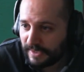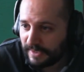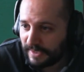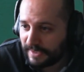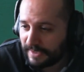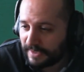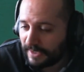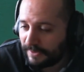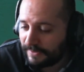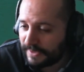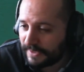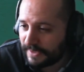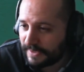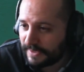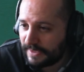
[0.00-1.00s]
then the
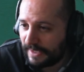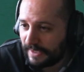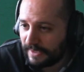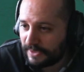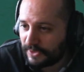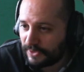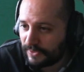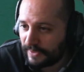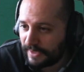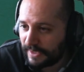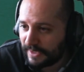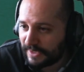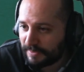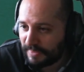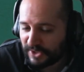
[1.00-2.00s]
characters can trigger
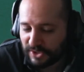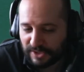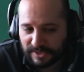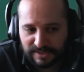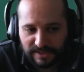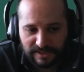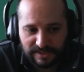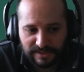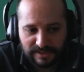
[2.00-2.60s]
a special attack.